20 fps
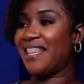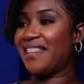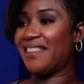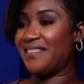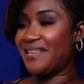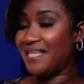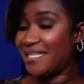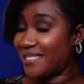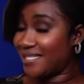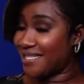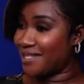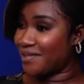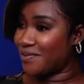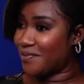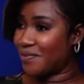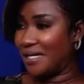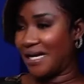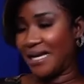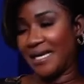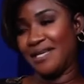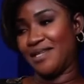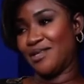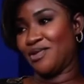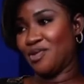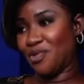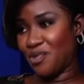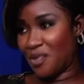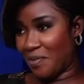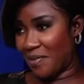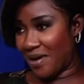This is what I can
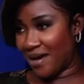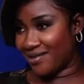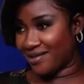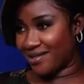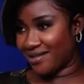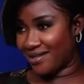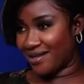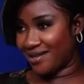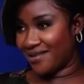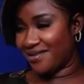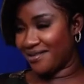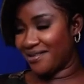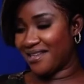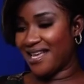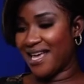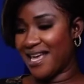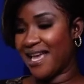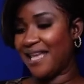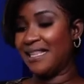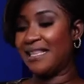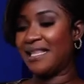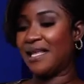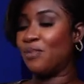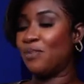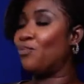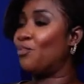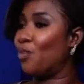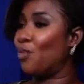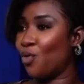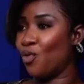do about it. And then
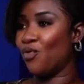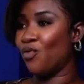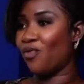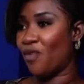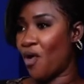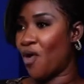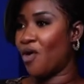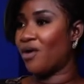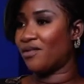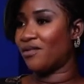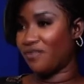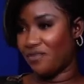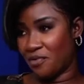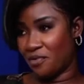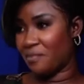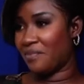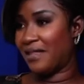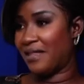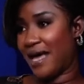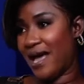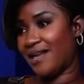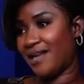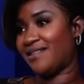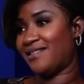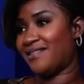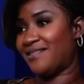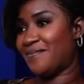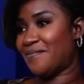move on from that.